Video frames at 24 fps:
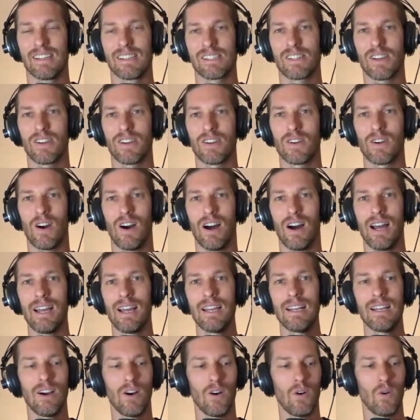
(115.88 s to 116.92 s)
So
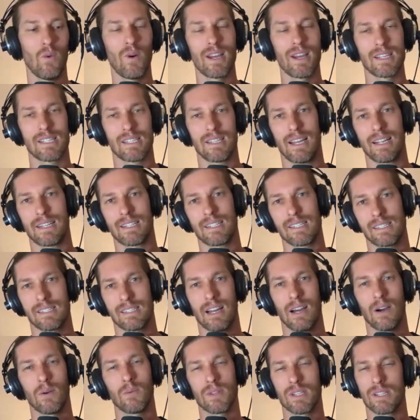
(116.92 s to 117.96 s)
I always like to
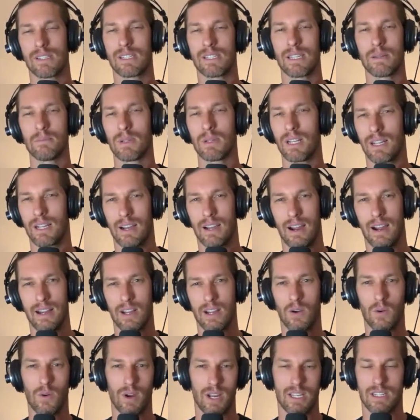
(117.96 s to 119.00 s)
start with a similar kind of
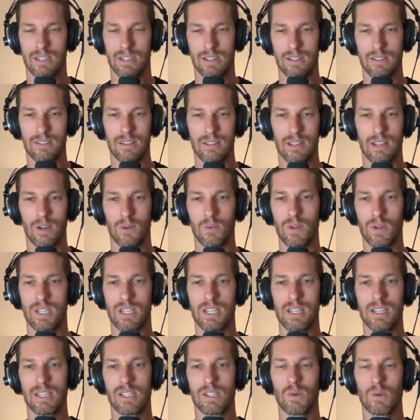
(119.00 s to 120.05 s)
question,
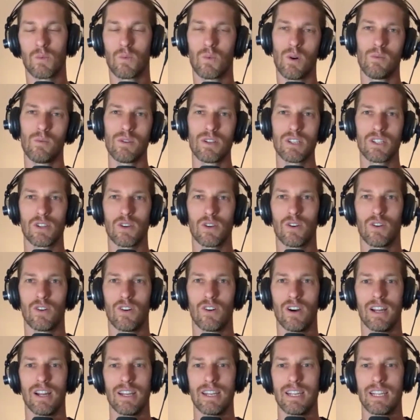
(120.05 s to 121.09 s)
which is what was
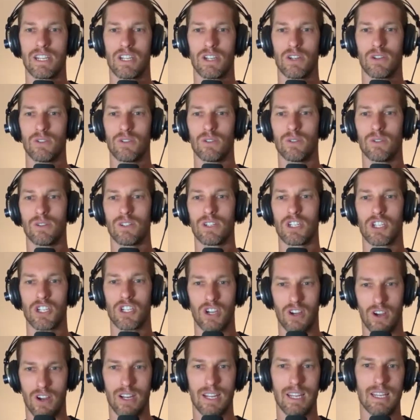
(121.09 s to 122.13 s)
your initial
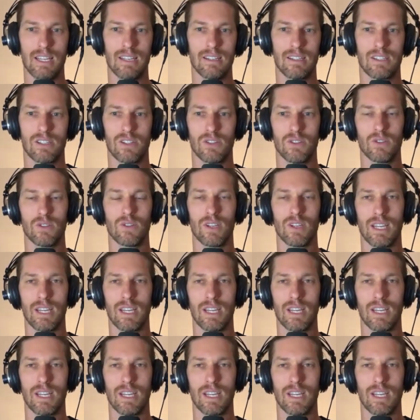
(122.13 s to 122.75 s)
journey to